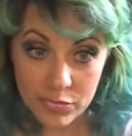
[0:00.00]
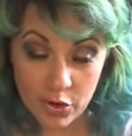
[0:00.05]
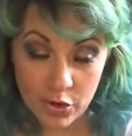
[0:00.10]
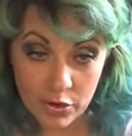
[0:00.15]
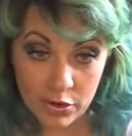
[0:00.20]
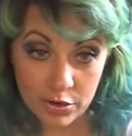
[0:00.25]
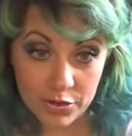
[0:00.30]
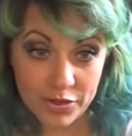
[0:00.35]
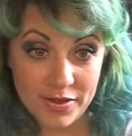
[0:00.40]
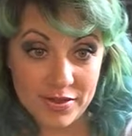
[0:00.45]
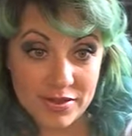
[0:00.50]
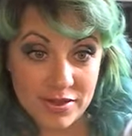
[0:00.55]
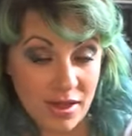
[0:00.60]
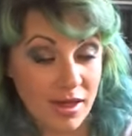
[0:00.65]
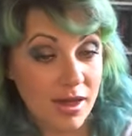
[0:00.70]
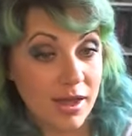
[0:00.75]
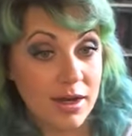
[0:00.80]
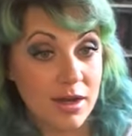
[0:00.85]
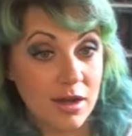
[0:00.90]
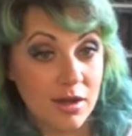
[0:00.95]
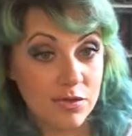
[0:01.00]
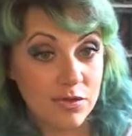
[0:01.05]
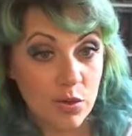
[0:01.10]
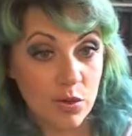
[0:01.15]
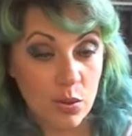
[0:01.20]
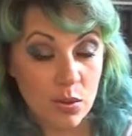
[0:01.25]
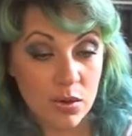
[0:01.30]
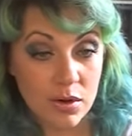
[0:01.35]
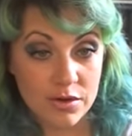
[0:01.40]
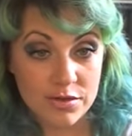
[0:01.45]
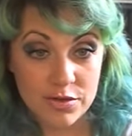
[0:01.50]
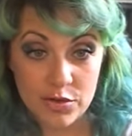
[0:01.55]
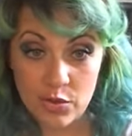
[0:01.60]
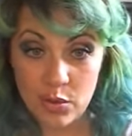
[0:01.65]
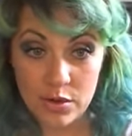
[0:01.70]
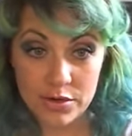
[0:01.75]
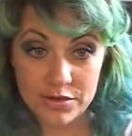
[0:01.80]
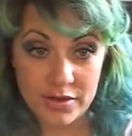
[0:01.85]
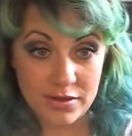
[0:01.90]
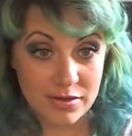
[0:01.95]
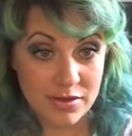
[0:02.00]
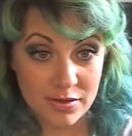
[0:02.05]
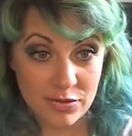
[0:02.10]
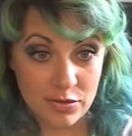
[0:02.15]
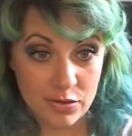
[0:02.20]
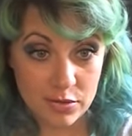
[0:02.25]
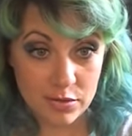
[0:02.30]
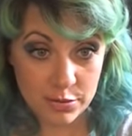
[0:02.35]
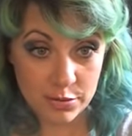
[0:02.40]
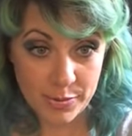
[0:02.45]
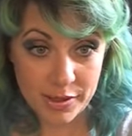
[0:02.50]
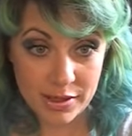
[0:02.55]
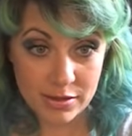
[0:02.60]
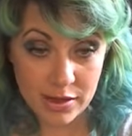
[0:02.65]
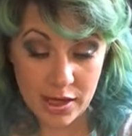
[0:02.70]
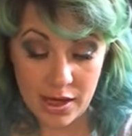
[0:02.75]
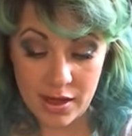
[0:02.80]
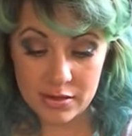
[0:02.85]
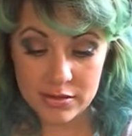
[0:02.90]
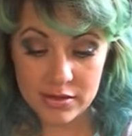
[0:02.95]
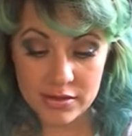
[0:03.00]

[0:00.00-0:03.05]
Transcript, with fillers: earthy sign of Taurus. Taurus has like two speeds, guys.